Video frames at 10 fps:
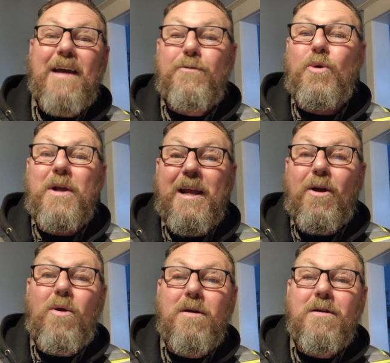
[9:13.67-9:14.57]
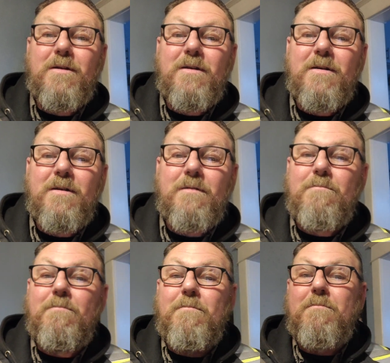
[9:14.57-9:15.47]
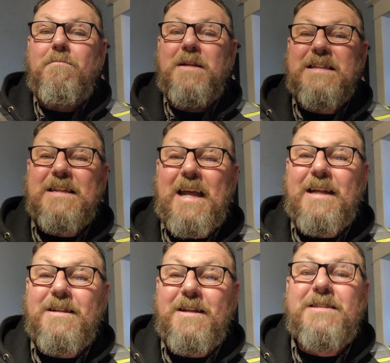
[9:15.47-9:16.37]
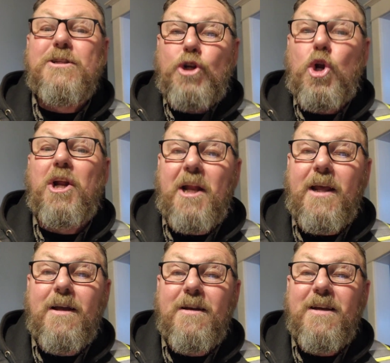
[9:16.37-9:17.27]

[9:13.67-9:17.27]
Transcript: after here doesn't end. It's eternity.